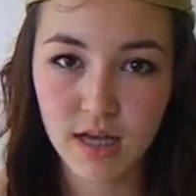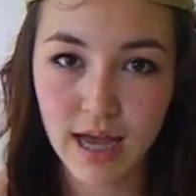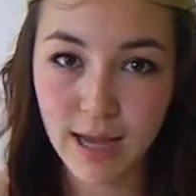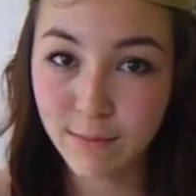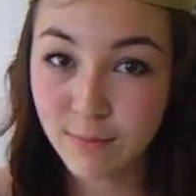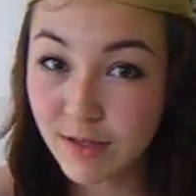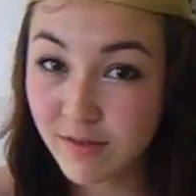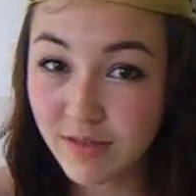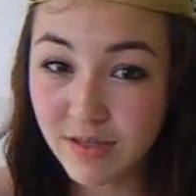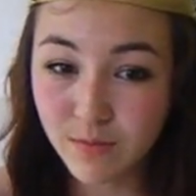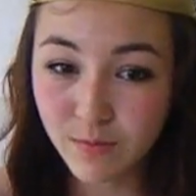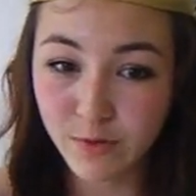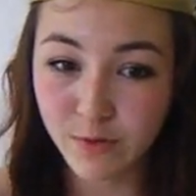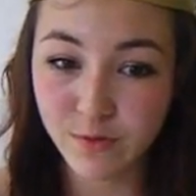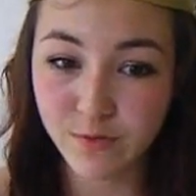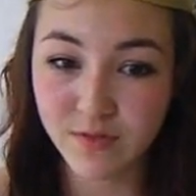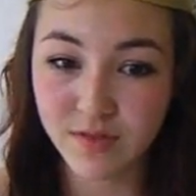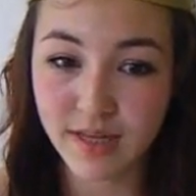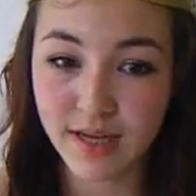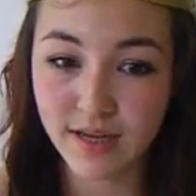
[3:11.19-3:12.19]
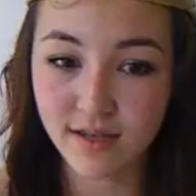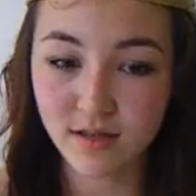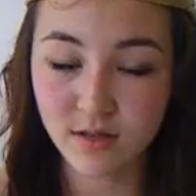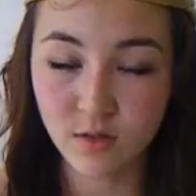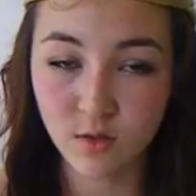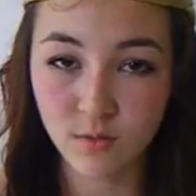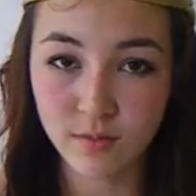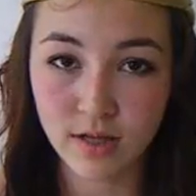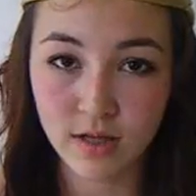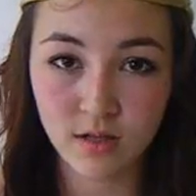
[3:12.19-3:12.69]
I'm living proof
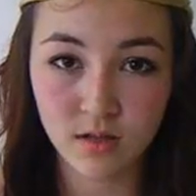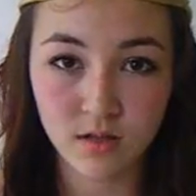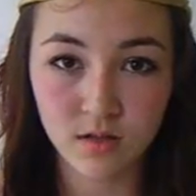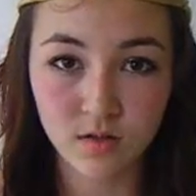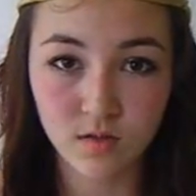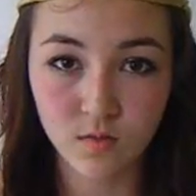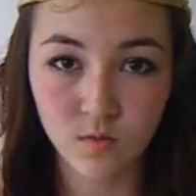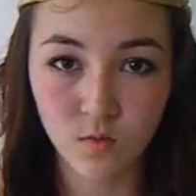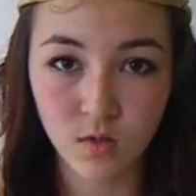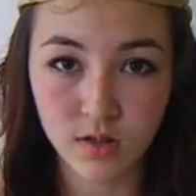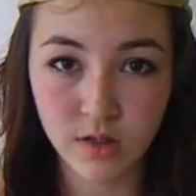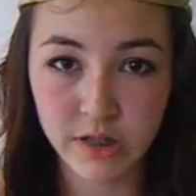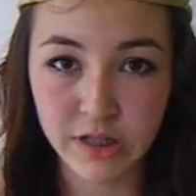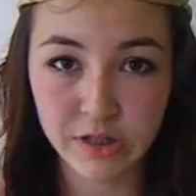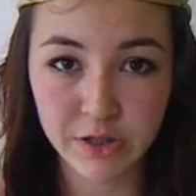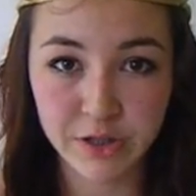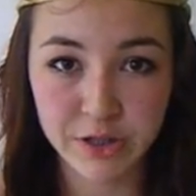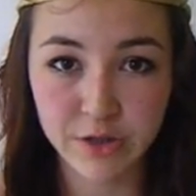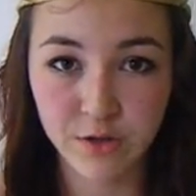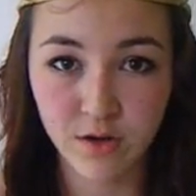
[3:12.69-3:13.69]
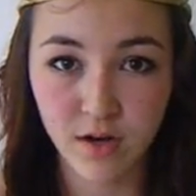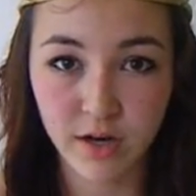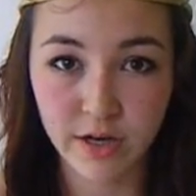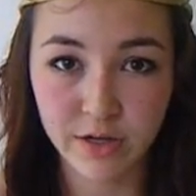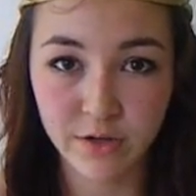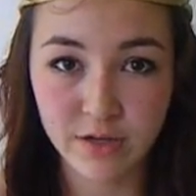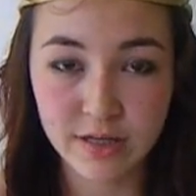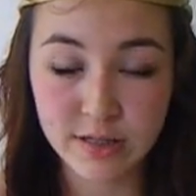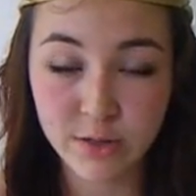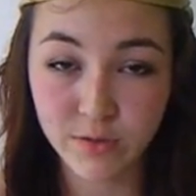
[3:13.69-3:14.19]
that no matter what gender you are,
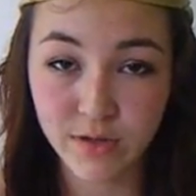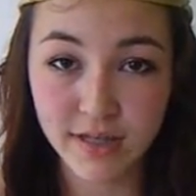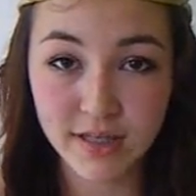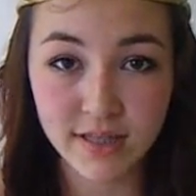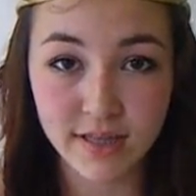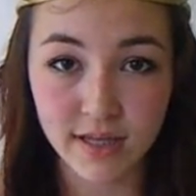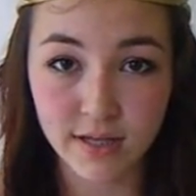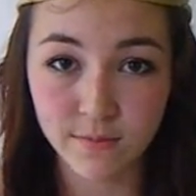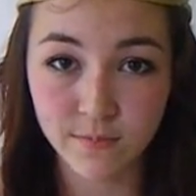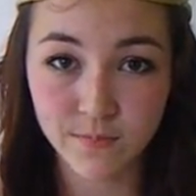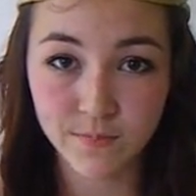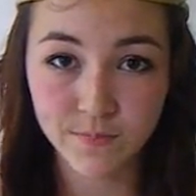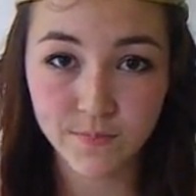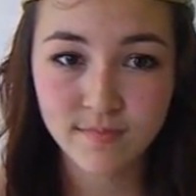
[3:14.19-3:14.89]
you can do anything.